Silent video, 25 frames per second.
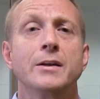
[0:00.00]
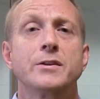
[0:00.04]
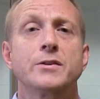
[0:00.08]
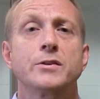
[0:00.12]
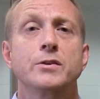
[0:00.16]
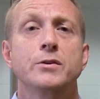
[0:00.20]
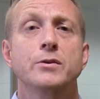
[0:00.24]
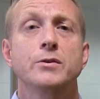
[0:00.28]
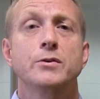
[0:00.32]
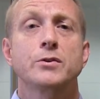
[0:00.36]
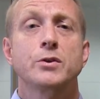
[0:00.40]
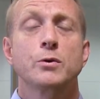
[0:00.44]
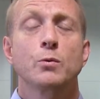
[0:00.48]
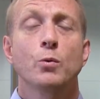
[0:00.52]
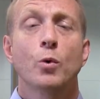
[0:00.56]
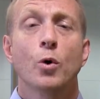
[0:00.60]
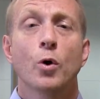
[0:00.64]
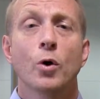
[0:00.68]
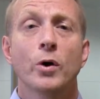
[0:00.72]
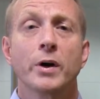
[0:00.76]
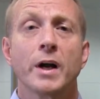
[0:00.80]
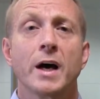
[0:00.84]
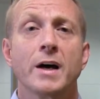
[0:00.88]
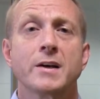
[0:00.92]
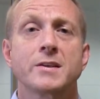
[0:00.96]
to
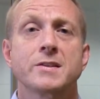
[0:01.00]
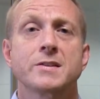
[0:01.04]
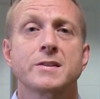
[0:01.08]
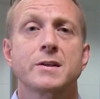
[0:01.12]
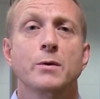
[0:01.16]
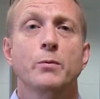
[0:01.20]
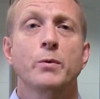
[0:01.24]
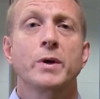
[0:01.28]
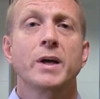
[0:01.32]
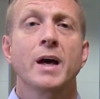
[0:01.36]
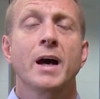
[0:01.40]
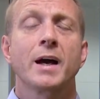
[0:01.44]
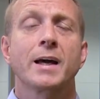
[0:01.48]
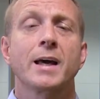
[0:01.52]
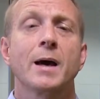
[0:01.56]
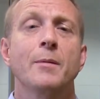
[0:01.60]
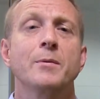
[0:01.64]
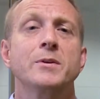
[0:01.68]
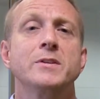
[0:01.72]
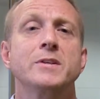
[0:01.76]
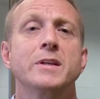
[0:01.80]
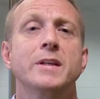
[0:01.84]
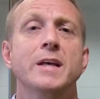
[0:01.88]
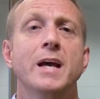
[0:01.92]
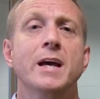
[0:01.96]
warn us that we are
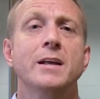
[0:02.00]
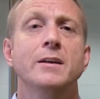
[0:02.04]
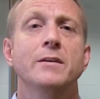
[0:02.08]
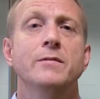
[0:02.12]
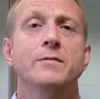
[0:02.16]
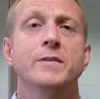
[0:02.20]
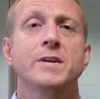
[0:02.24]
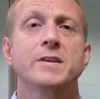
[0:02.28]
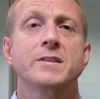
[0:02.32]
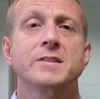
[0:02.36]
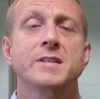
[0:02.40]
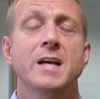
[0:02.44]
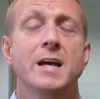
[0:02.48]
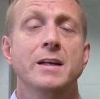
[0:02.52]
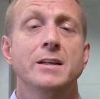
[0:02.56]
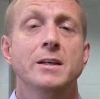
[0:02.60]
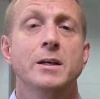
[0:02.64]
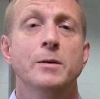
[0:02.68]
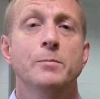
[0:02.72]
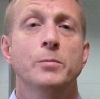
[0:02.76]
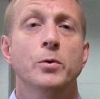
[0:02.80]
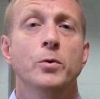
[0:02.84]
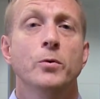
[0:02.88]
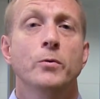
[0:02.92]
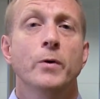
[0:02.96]
coming to the end of this
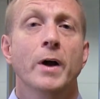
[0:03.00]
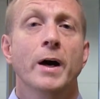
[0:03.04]
10-year bull